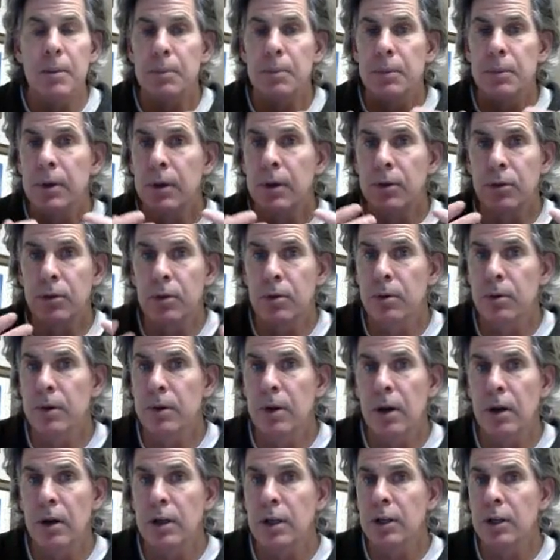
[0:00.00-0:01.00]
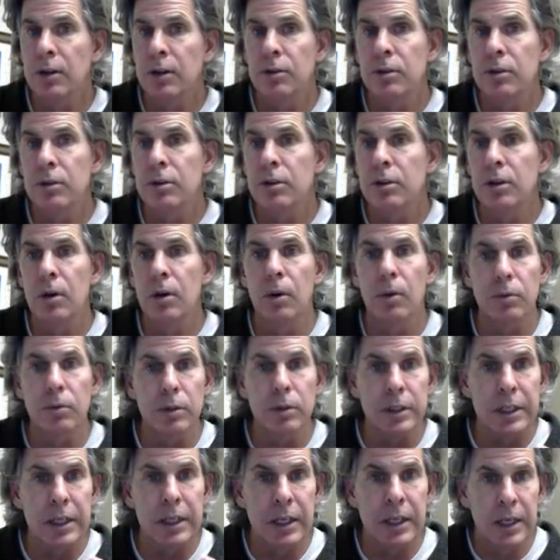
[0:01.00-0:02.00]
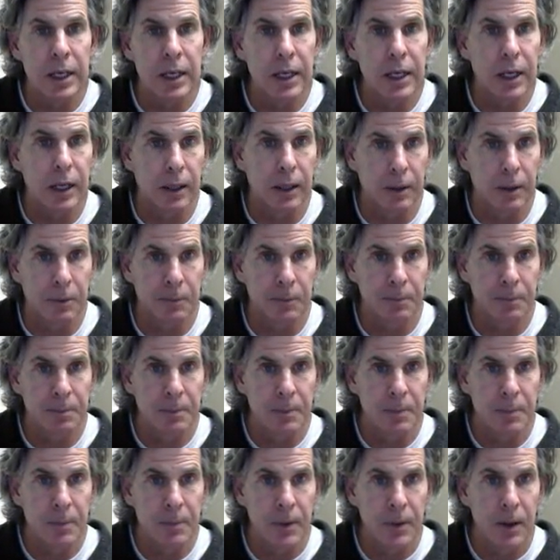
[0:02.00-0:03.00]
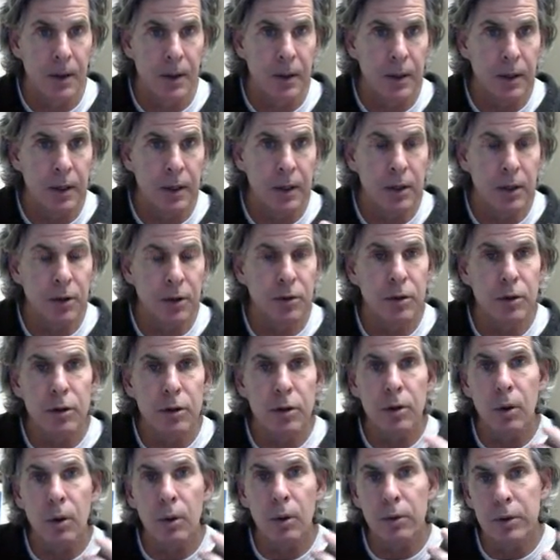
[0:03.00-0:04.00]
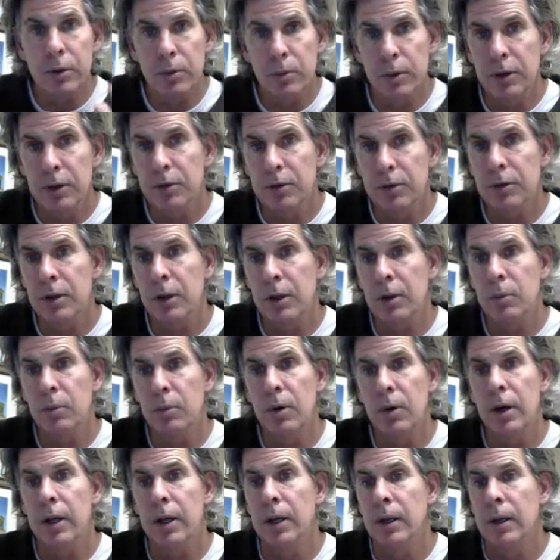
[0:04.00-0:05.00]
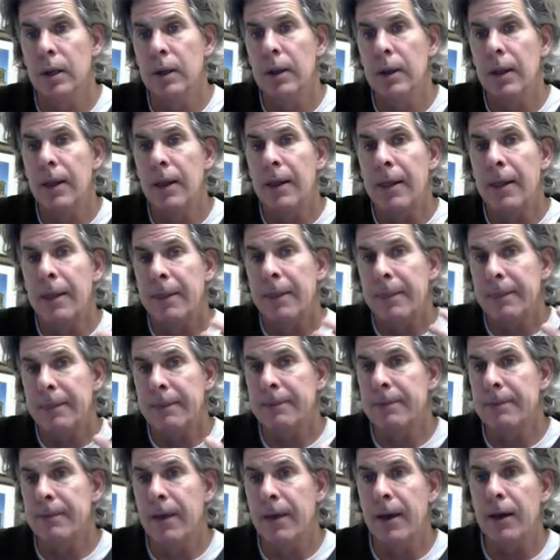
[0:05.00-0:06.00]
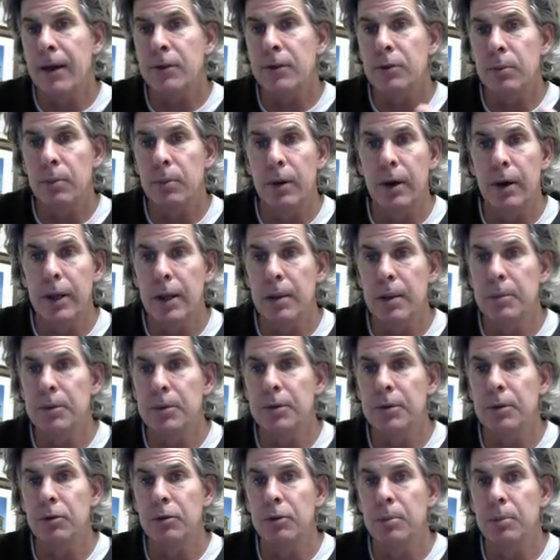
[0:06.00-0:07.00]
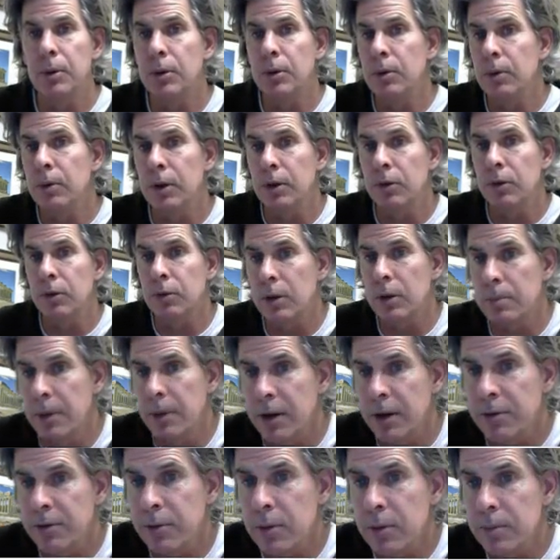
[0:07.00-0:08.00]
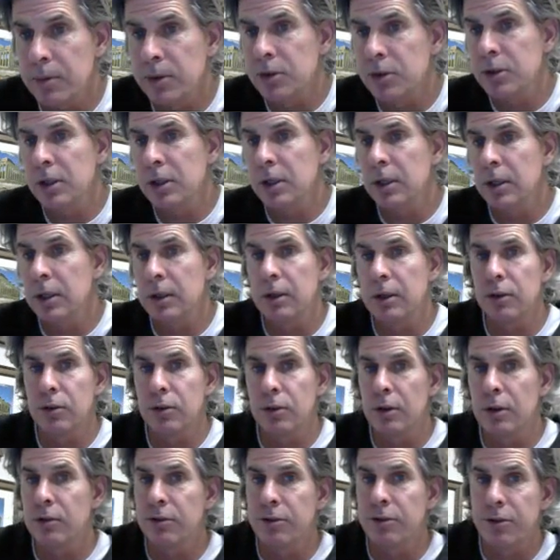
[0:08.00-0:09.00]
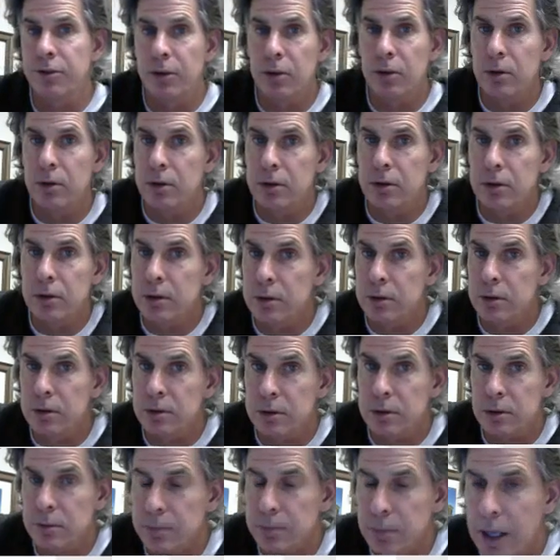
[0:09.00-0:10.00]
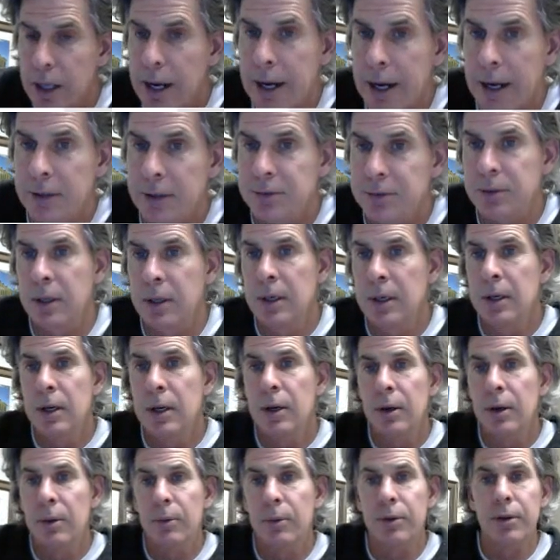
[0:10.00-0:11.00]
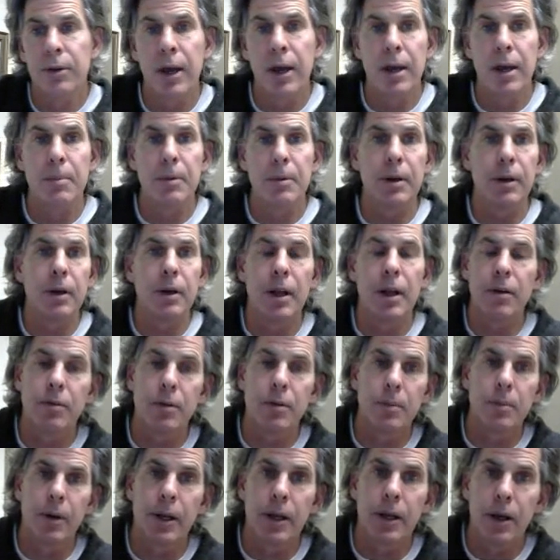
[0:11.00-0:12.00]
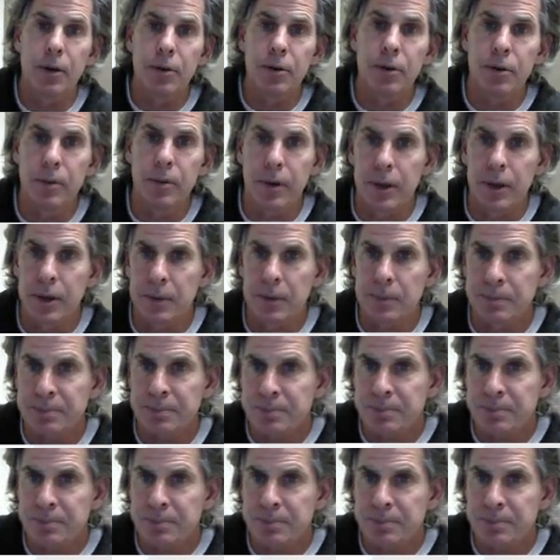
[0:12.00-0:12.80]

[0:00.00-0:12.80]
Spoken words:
Because Creon isn't the only king. He isn't the only reasoning one. That's why Haman seems to be doing. So the metaphor machine is in full blast with Haman and everybody else around here.